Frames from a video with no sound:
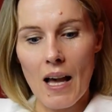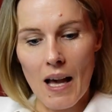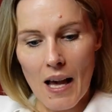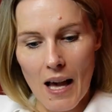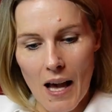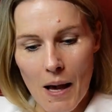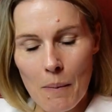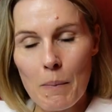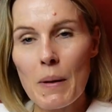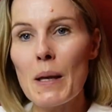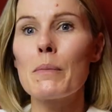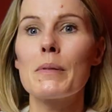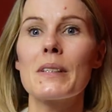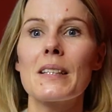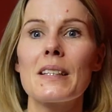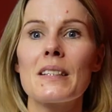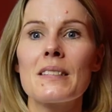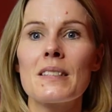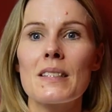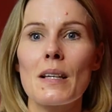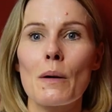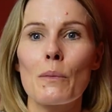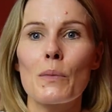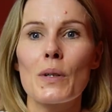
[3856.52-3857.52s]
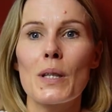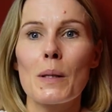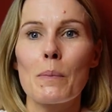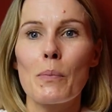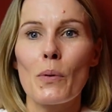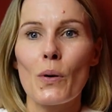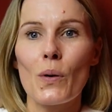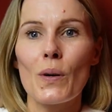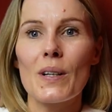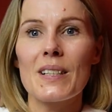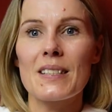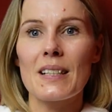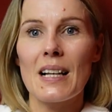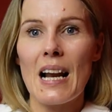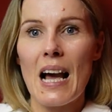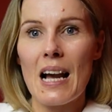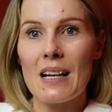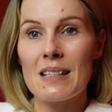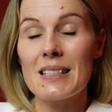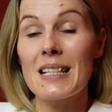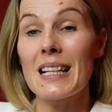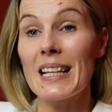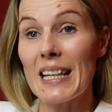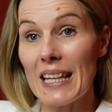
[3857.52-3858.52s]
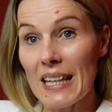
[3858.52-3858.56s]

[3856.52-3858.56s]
I'm able to sit with the boys and actually